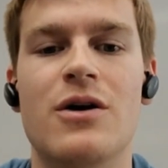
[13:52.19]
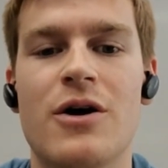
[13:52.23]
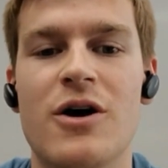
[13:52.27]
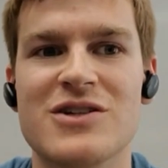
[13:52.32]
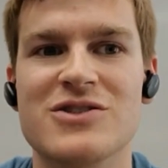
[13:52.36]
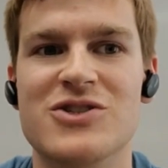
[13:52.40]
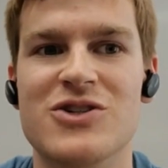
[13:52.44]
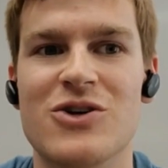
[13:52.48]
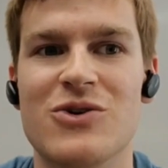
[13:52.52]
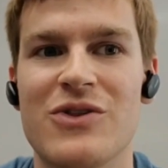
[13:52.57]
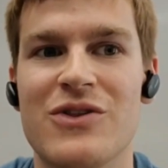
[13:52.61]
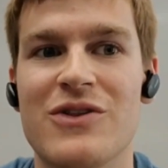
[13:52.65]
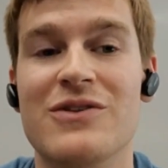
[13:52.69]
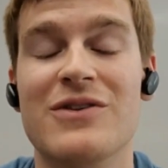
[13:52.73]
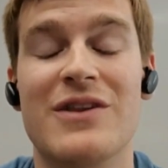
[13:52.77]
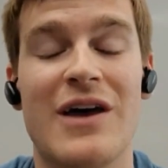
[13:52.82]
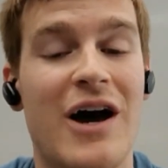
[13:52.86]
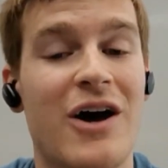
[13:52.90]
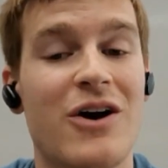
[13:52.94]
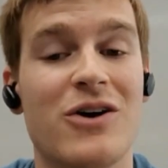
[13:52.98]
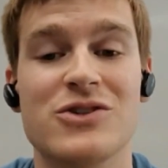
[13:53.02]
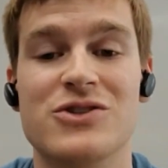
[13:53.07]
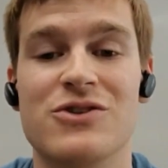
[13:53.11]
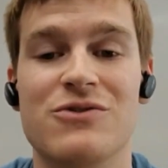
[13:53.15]
And so
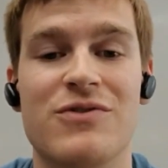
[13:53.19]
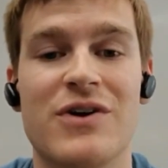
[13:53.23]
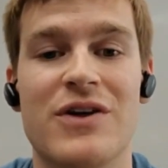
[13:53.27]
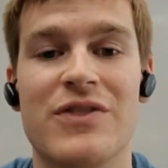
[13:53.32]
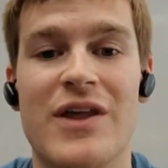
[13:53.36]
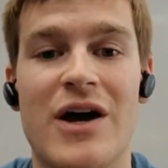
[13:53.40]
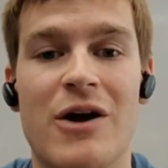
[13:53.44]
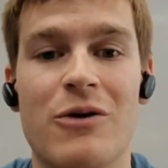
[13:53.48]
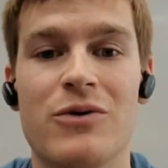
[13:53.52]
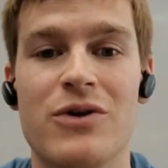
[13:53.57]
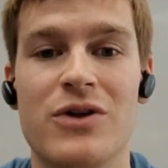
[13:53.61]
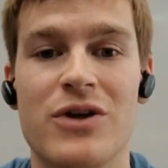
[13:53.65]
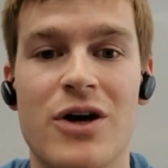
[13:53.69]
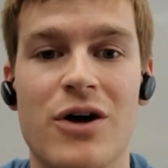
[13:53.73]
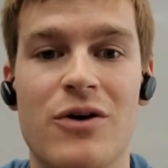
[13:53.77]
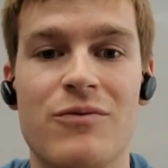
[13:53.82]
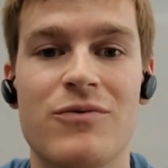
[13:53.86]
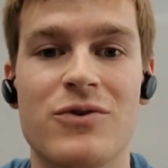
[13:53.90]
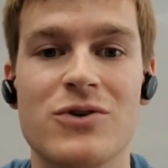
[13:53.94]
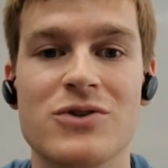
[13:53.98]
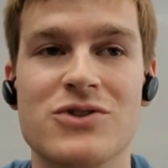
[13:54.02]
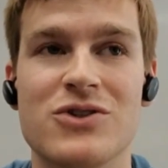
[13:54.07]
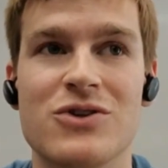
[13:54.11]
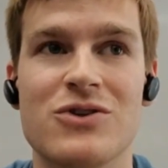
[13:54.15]
I also found that really
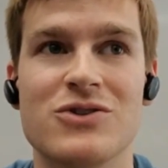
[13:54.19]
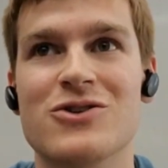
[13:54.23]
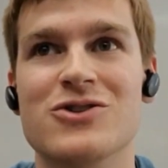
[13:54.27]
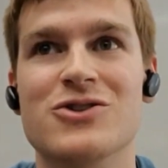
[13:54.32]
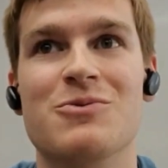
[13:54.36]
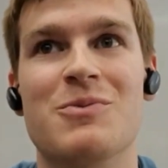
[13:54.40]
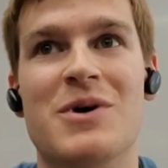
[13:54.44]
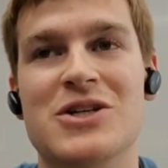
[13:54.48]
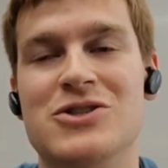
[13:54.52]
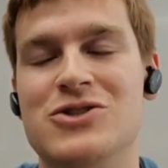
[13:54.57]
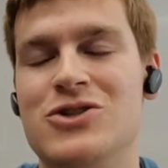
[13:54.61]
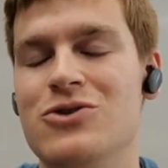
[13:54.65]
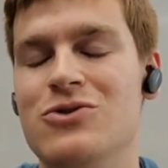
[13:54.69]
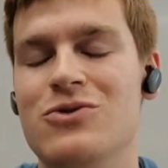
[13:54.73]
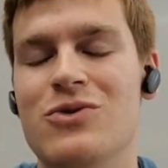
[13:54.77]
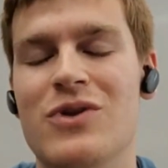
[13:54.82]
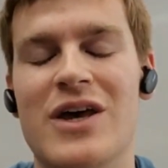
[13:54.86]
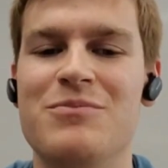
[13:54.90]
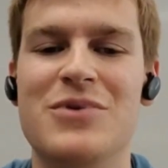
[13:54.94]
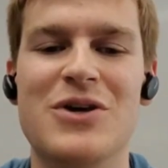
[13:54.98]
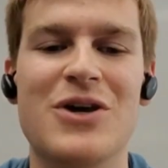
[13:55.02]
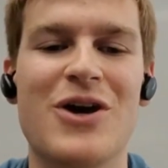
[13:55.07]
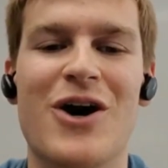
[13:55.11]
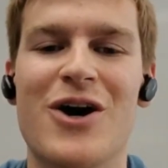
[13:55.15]
helpful. So those are my two
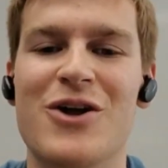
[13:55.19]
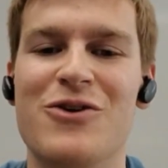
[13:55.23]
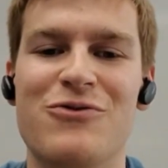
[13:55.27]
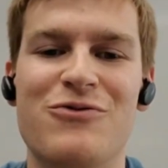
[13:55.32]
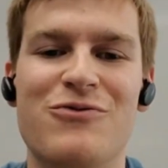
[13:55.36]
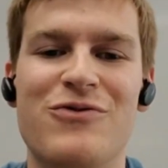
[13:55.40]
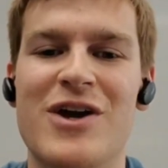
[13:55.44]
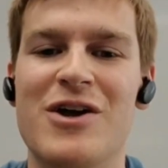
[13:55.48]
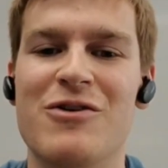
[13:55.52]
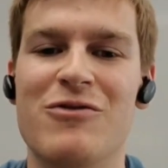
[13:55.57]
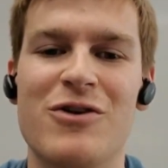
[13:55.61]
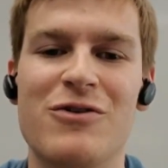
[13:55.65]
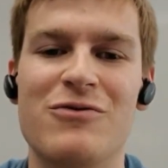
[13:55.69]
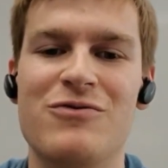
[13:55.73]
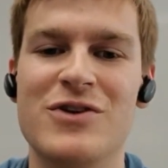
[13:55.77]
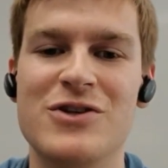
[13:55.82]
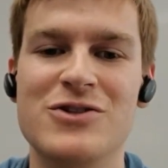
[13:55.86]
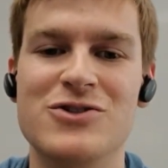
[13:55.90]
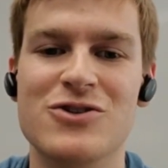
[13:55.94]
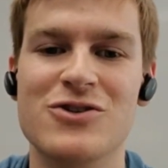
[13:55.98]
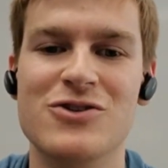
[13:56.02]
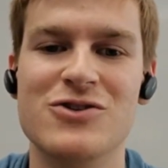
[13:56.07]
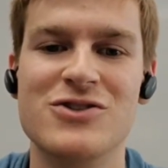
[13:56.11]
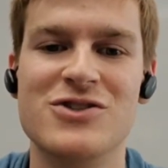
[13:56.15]
beyond favorite
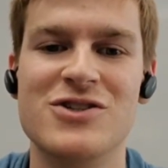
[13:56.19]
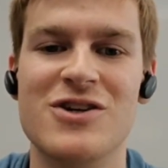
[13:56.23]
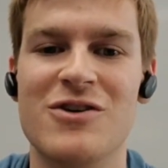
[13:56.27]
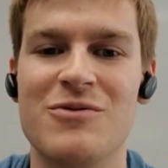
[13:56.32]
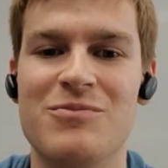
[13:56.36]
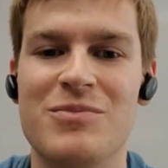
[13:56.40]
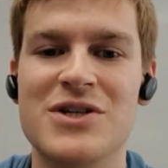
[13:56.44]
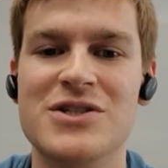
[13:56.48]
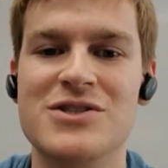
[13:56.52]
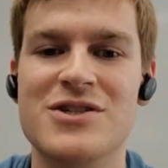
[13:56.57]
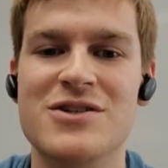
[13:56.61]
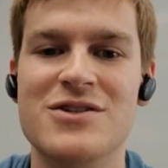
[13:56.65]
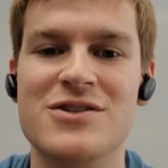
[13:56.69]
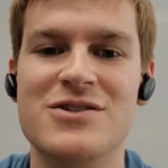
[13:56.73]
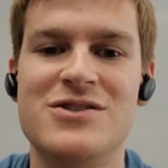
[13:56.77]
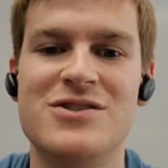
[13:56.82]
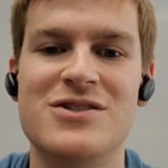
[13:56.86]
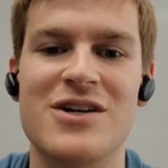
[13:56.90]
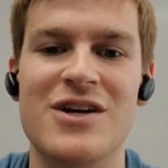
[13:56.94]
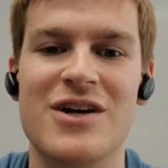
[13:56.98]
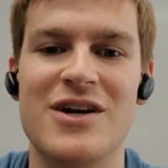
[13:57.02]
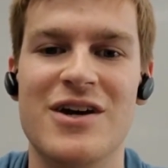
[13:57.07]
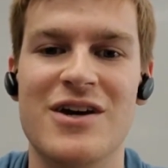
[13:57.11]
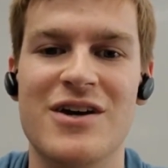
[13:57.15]
features of
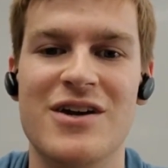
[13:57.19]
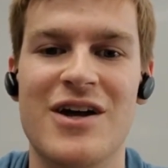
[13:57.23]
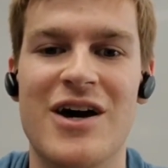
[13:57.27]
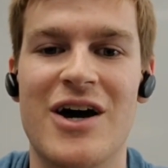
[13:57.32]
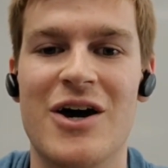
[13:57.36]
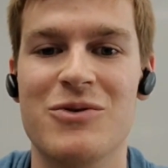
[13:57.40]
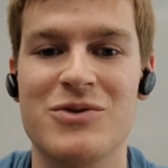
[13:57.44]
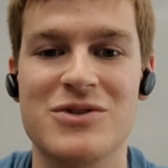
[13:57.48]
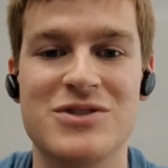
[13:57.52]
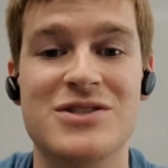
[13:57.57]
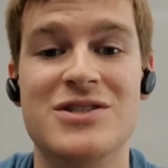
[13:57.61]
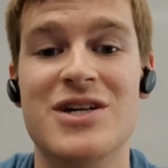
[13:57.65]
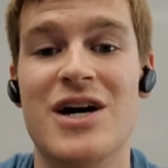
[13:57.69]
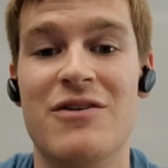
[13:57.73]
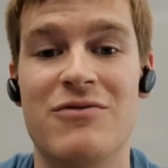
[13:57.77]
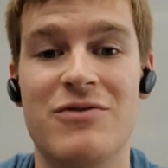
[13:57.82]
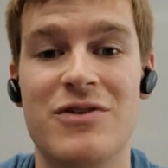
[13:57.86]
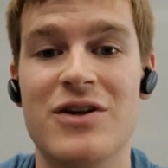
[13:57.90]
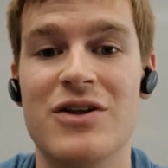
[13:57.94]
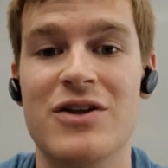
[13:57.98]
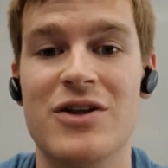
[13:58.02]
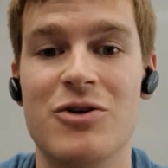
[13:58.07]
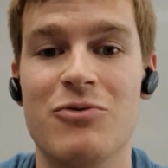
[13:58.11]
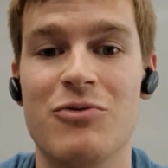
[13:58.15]
Pieces, and I would
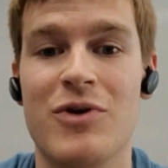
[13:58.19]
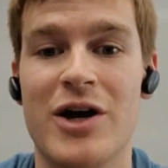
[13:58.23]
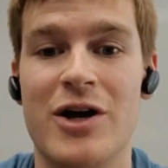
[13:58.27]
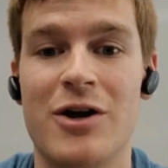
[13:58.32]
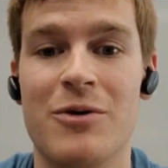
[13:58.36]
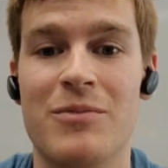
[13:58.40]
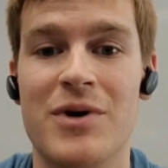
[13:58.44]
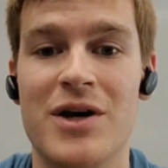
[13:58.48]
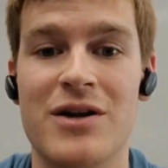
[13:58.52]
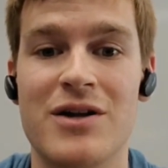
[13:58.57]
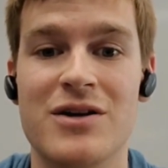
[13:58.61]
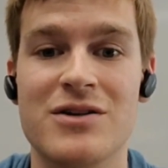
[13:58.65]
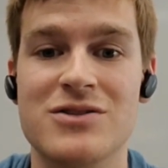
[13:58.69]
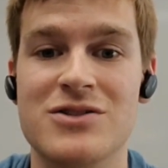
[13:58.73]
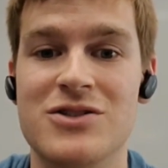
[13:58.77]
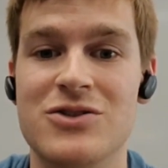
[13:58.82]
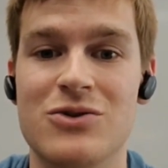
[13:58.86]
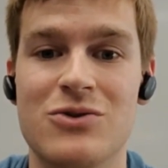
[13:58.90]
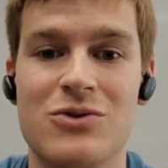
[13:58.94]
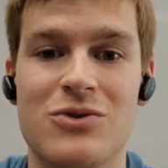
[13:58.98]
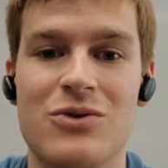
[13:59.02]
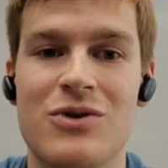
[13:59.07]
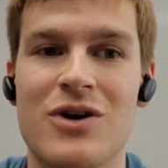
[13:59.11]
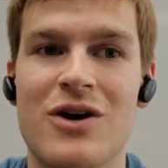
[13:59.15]
definitely recommend it
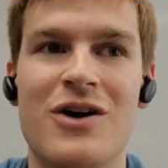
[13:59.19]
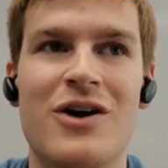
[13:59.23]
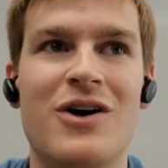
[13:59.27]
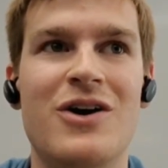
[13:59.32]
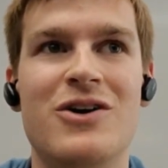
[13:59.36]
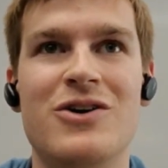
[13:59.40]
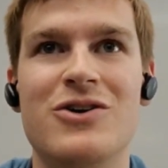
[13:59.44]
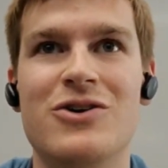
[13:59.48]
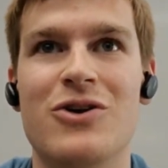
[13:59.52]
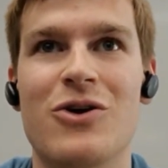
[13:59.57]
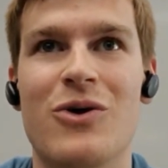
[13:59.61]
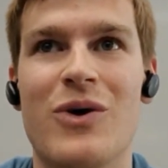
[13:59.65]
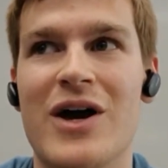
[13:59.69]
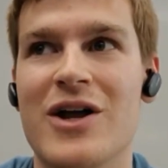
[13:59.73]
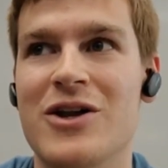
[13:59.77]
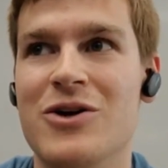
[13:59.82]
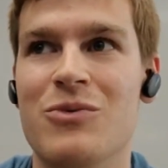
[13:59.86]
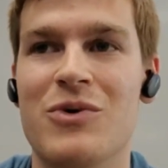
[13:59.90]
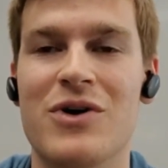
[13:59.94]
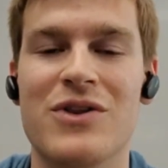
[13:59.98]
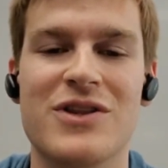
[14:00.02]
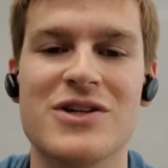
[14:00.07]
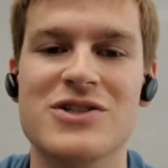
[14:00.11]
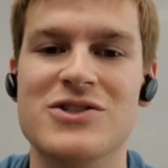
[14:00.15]
to,
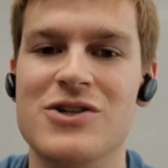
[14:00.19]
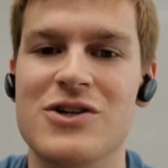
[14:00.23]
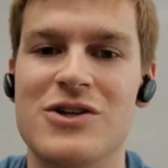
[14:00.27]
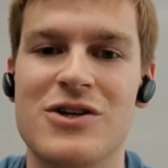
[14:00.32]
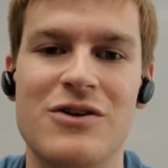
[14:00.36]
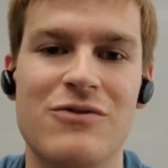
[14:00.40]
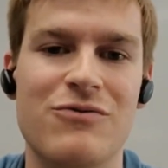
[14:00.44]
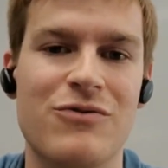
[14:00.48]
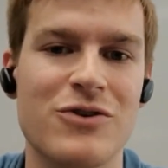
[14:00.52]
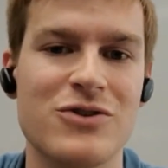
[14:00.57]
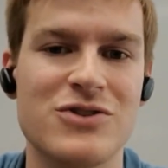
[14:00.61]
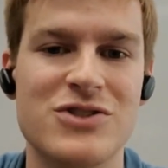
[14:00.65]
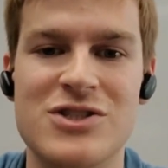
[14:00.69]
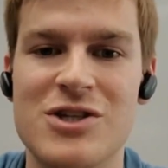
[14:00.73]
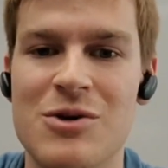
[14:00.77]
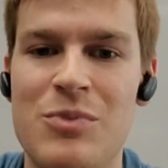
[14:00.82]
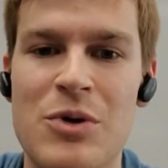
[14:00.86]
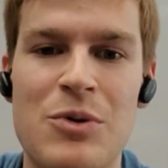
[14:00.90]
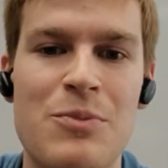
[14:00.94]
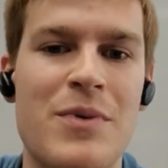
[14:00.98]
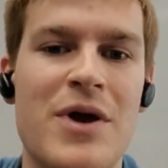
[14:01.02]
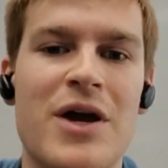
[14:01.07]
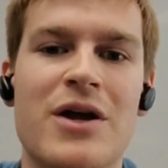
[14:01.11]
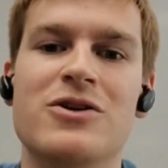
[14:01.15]
anyone that's looking for
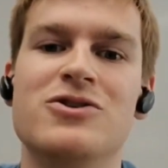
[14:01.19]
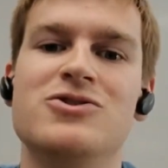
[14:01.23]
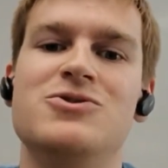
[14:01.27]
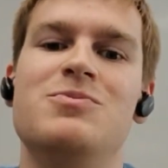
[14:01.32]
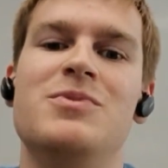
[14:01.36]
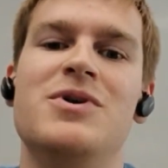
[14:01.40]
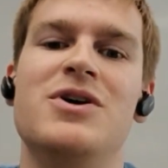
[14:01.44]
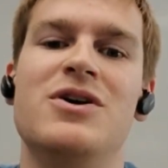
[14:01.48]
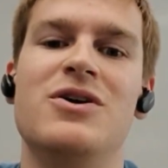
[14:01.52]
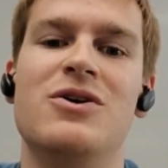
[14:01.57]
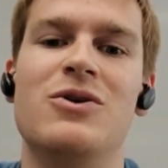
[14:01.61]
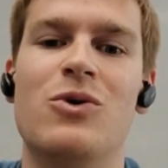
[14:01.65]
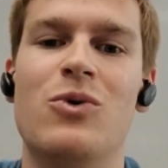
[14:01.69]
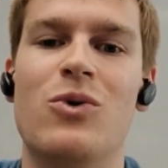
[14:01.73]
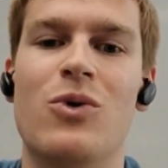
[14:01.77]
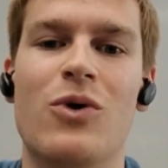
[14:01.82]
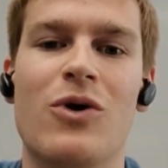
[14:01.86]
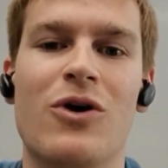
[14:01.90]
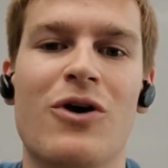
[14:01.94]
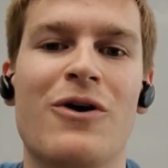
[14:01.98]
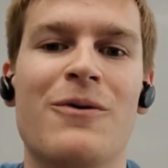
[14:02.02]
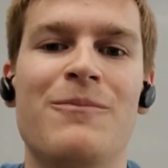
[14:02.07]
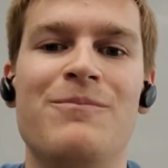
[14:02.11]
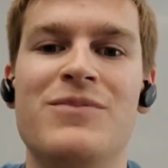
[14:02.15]
snippet management,
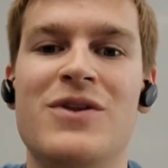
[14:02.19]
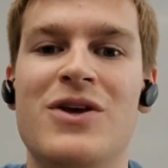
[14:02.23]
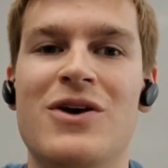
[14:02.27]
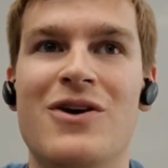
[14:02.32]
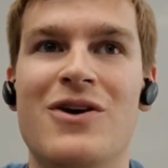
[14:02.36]
or